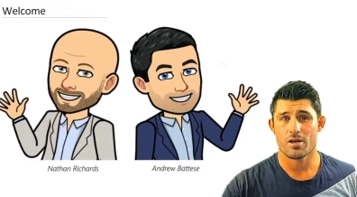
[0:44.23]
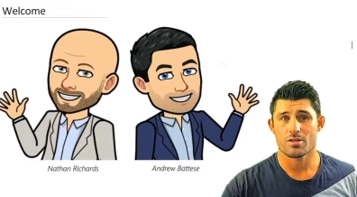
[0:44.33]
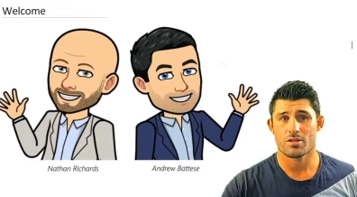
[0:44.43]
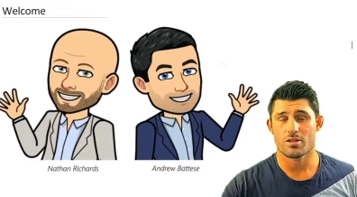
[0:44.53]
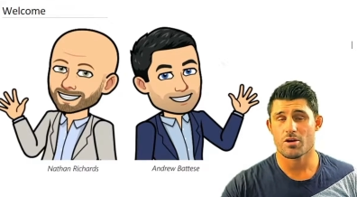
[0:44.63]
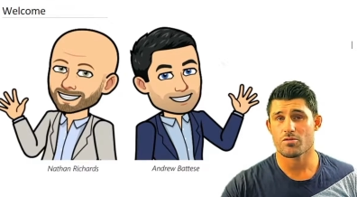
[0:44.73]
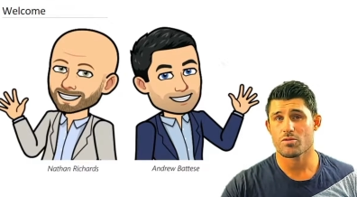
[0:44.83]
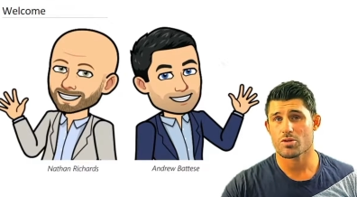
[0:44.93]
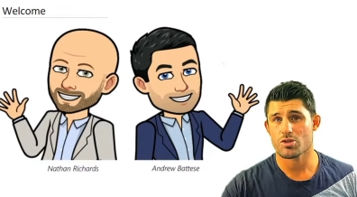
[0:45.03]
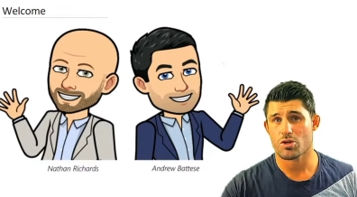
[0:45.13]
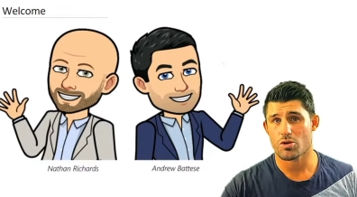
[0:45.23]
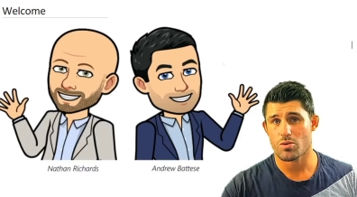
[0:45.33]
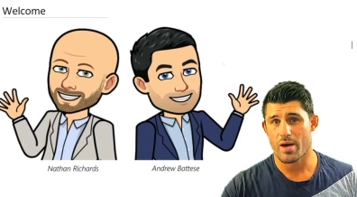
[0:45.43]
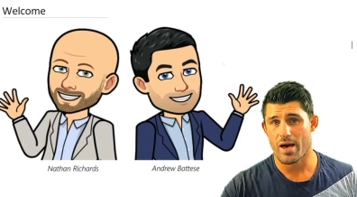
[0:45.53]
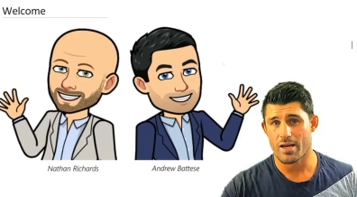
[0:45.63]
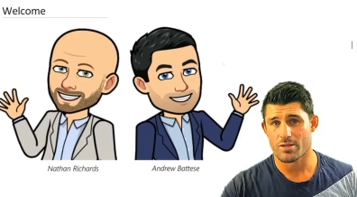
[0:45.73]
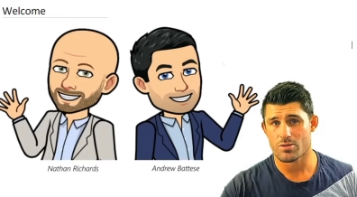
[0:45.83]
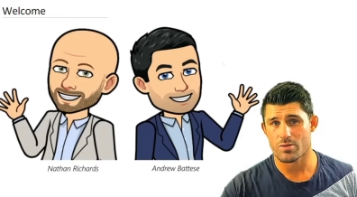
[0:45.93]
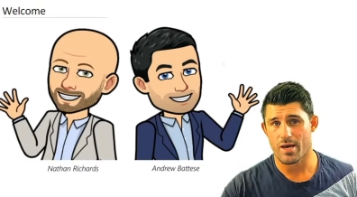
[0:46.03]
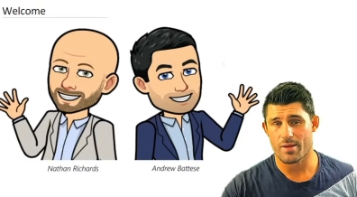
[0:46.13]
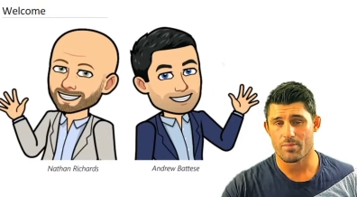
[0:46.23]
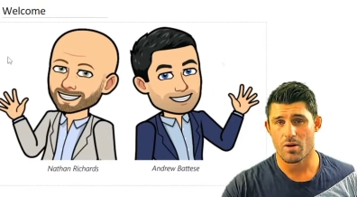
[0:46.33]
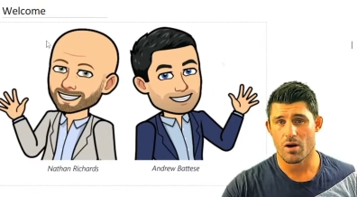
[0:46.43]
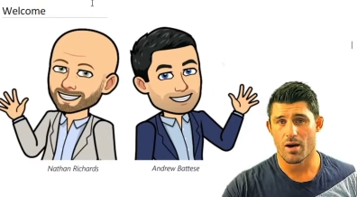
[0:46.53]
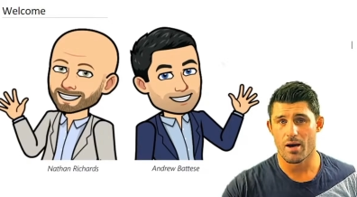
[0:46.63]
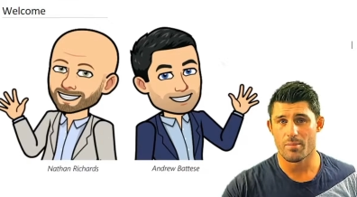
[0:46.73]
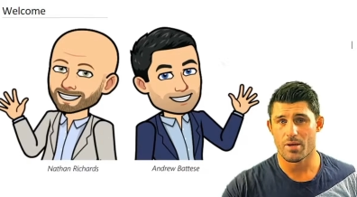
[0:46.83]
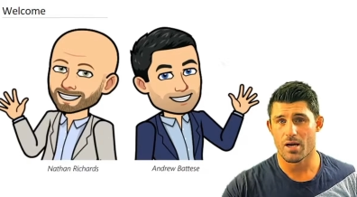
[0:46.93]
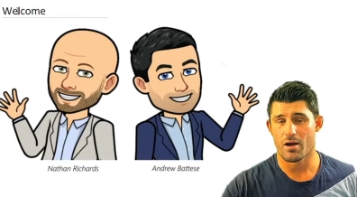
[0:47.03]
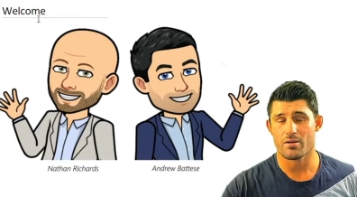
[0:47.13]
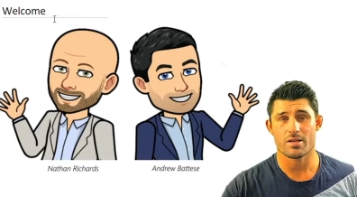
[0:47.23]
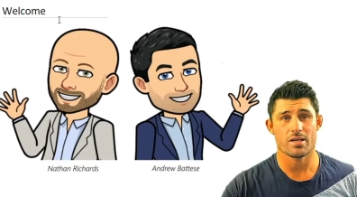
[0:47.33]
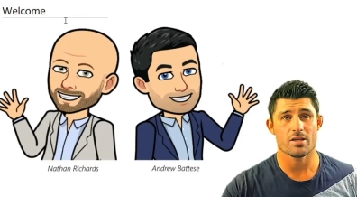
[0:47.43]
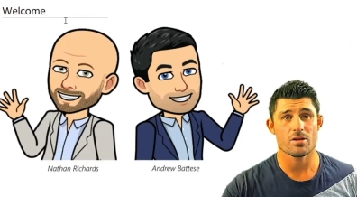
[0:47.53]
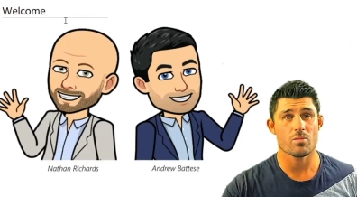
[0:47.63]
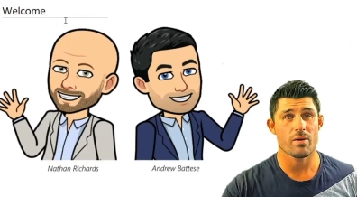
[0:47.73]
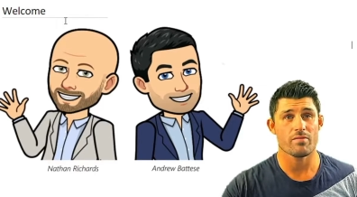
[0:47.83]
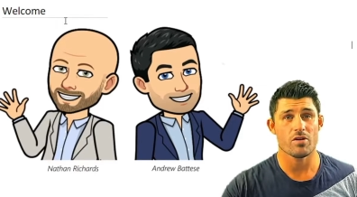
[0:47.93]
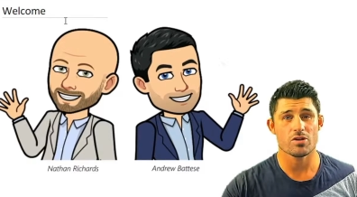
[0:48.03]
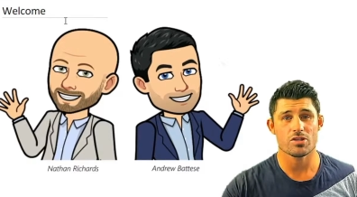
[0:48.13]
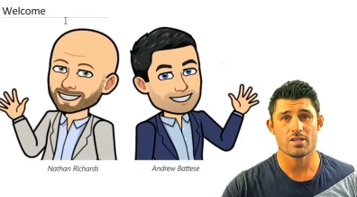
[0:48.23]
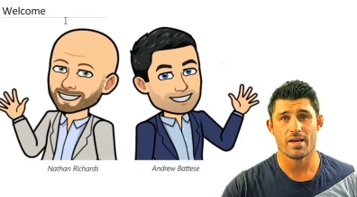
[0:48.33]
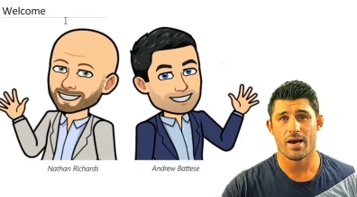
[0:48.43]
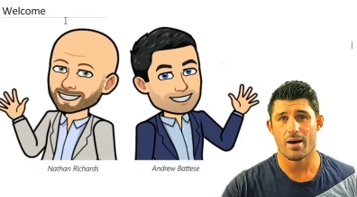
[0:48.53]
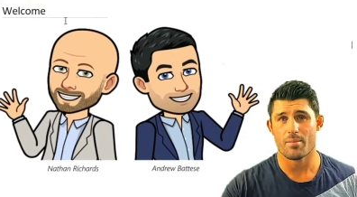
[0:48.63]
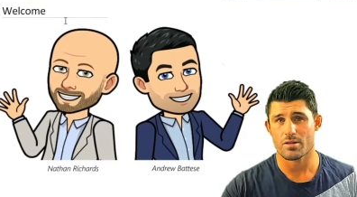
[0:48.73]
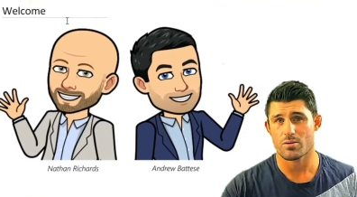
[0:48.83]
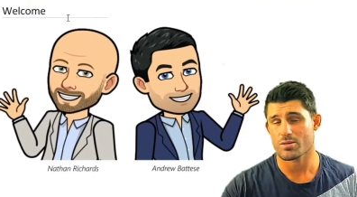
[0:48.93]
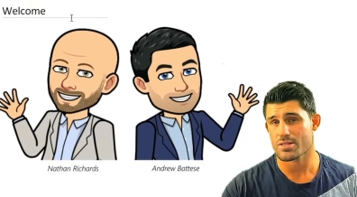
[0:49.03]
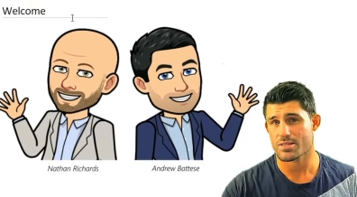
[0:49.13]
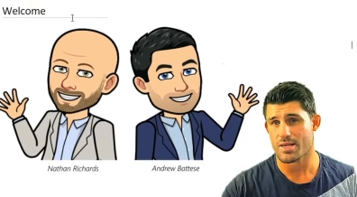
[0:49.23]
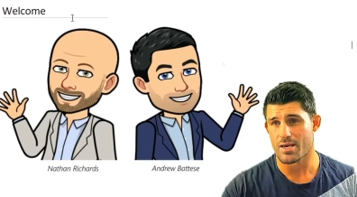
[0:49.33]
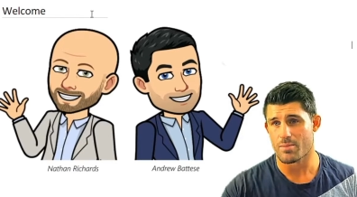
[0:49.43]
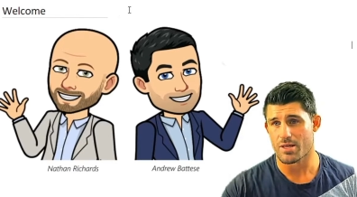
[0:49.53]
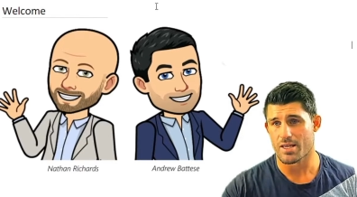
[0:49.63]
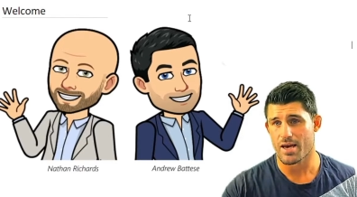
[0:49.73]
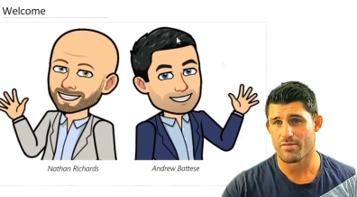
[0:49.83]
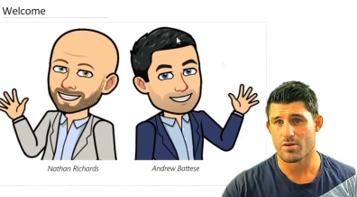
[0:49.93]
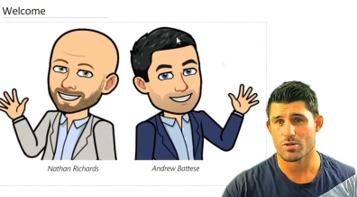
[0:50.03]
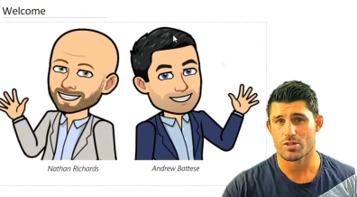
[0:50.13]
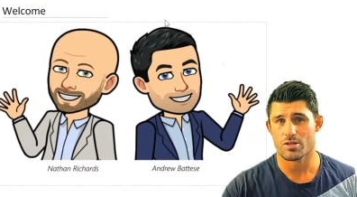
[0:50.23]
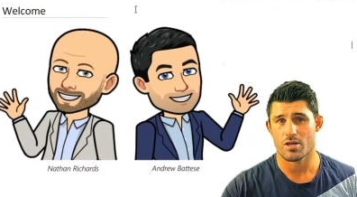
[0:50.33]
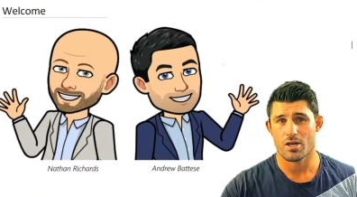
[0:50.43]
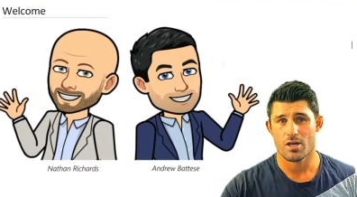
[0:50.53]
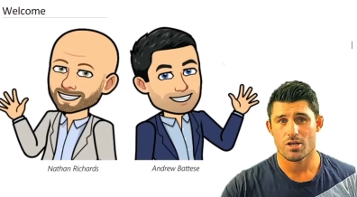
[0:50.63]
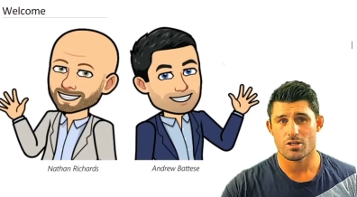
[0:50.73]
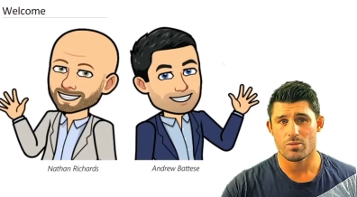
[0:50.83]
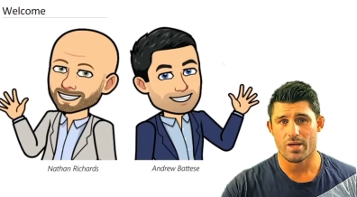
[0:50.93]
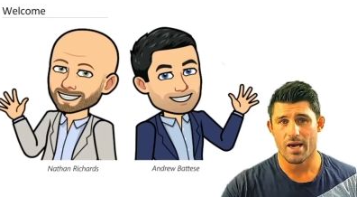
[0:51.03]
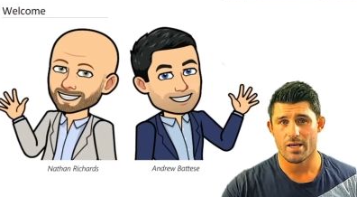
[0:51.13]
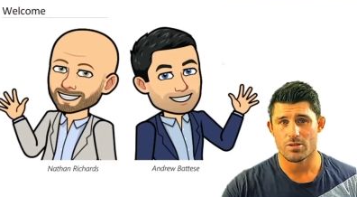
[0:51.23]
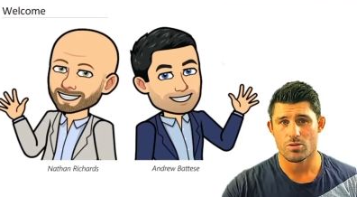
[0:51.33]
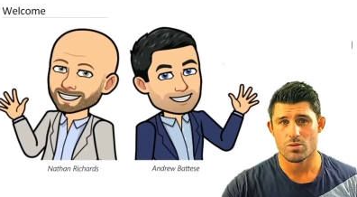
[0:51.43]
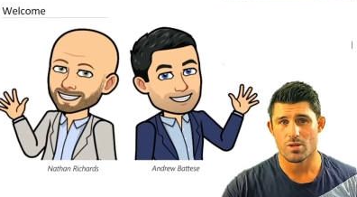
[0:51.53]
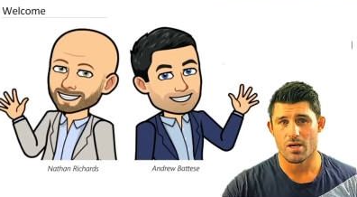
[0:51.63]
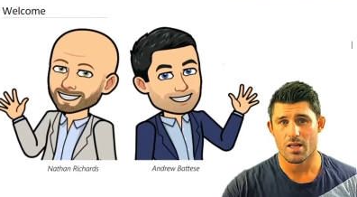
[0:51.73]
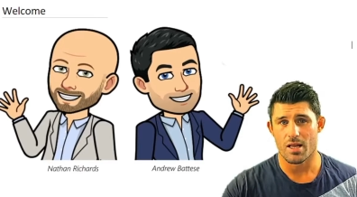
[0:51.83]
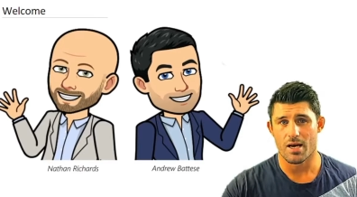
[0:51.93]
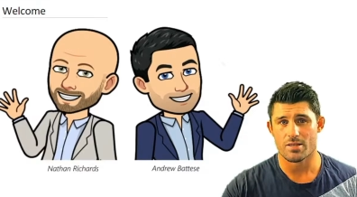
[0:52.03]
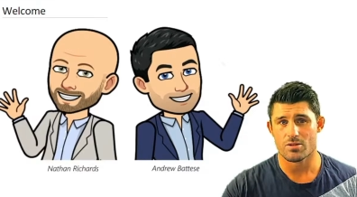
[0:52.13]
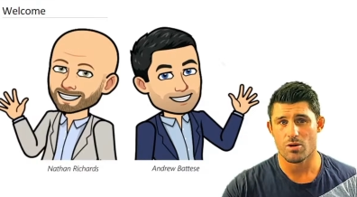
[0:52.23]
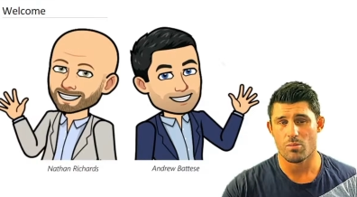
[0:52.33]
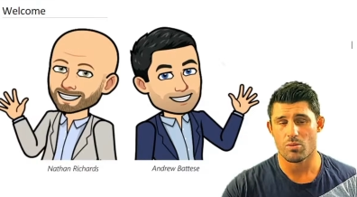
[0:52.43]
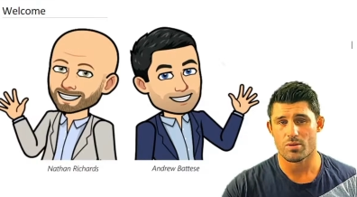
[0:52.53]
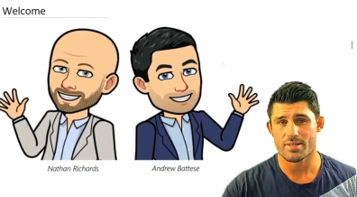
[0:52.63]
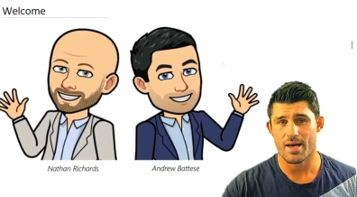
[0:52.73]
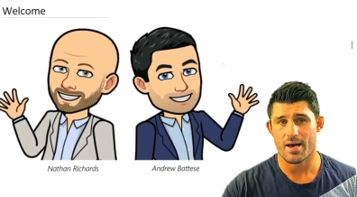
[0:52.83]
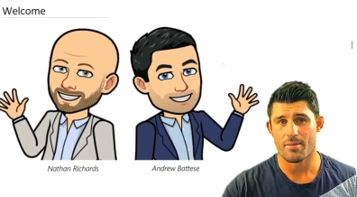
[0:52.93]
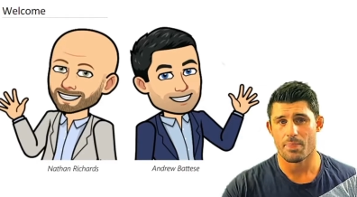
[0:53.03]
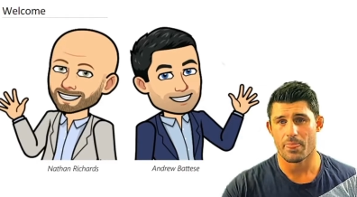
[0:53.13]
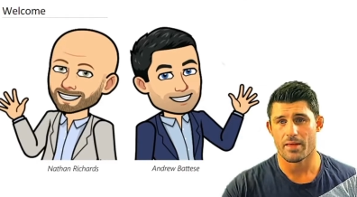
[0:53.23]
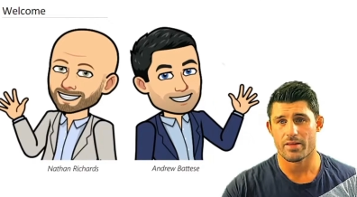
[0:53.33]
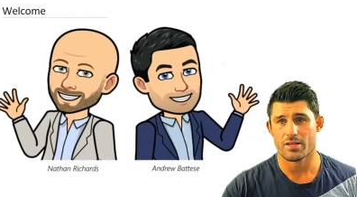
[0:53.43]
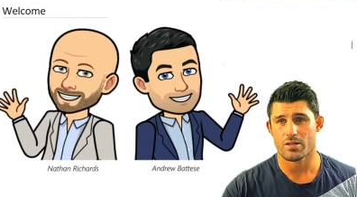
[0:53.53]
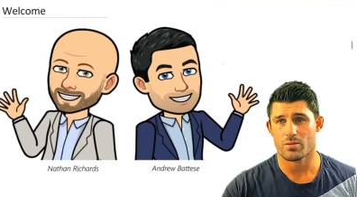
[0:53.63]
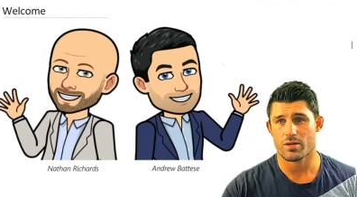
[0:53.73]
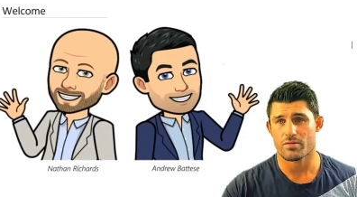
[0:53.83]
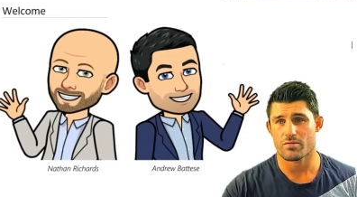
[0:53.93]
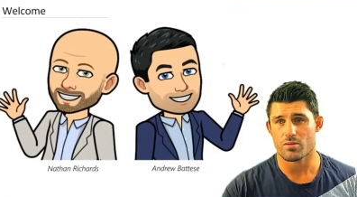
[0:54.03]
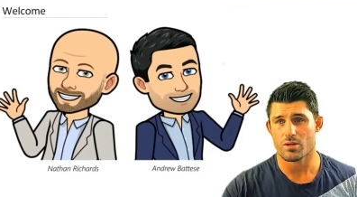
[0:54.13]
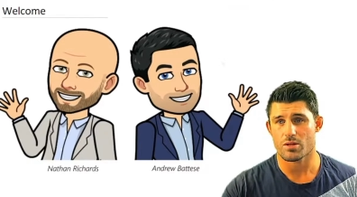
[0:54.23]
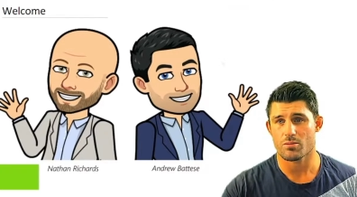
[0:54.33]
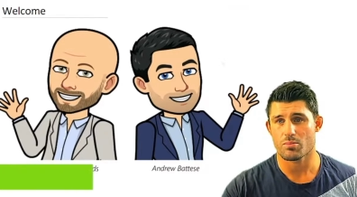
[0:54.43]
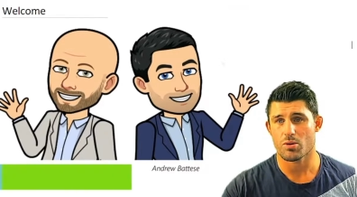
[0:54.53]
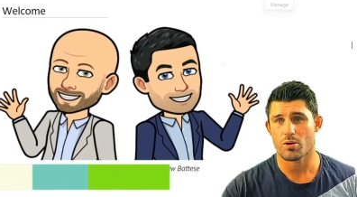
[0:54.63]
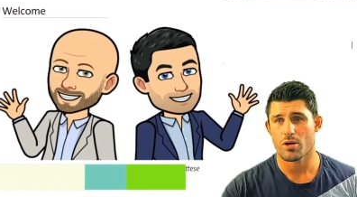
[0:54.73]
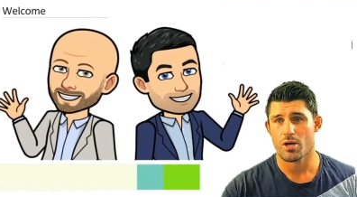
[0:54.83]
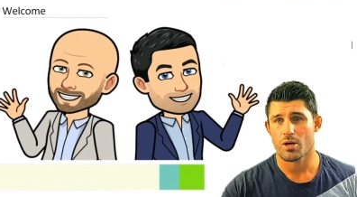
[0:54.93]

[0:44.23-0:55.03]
Speaker 1: So I'm going to go through and show you how to do that. I'm currently in the web version now. It looks the same in the app version. So you want to head to the class notebook tab, and then you're looking for the little book,